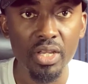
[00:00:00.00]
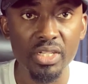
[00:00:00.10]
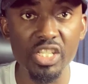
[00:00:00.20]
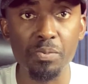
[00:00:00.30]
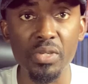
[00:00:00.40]

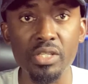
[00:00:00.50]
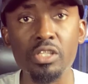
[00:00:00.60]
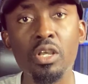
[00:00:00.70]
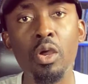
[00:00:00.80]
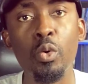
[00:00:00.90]
This means
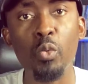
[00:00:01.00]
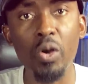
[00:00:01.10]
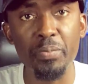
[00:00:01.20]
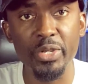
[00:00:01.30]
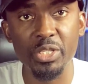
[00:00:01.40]
one
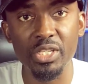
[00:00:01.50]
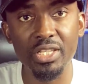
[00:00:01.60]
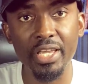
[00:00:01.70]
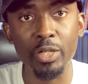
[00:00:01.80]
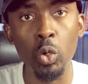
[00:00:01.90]
person
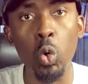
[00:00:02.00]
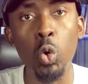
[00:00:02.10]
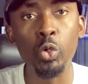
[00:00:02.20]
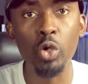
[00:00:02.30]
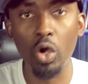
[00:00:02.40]
can
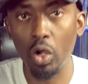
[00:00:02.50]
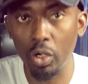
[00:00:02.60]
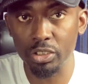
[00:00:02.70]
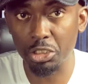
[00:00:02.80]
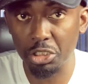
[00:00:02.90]
own all
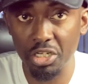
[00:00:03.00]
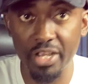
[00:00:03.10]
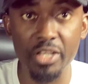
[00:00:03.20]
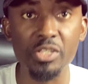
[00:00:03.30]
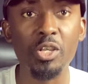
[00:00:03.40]
the
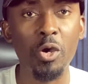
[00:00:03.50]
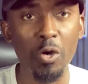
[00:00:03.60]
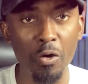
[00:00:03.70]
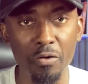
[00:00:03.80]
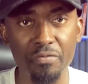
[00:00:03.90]
shares
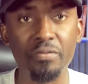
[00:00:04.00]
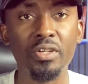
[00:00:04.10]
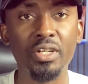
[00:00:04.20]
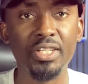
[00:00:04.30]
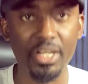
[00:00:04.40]
of
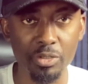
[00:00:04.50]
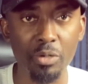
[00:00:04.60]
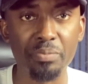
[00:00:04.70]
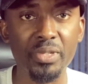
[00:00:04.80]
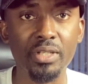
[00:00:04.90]
that
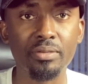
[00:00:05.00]
company.